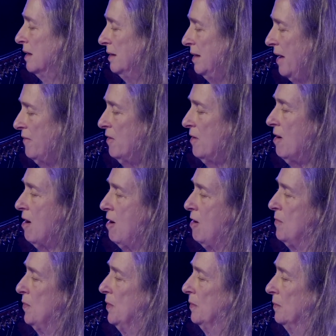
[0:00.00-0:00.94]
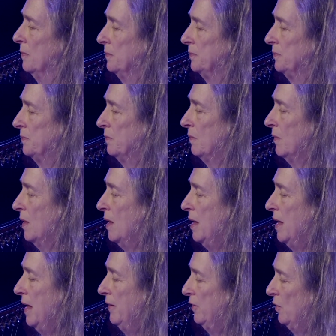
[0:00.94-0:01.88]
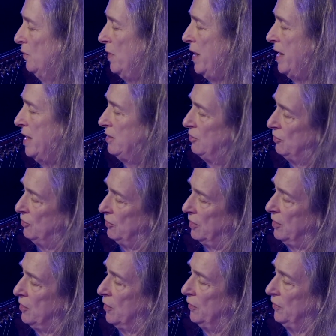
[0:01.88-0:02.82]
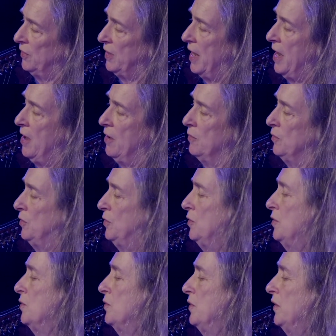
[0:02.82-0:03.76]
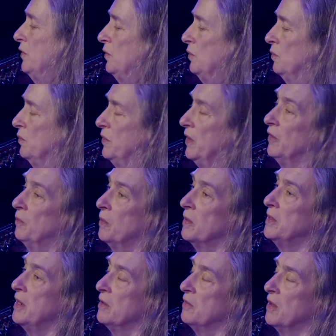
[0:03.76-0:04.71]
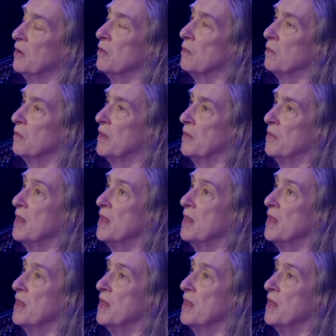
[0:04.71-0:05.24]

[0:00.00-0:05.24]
The lever harp has a range, goes down to this particular,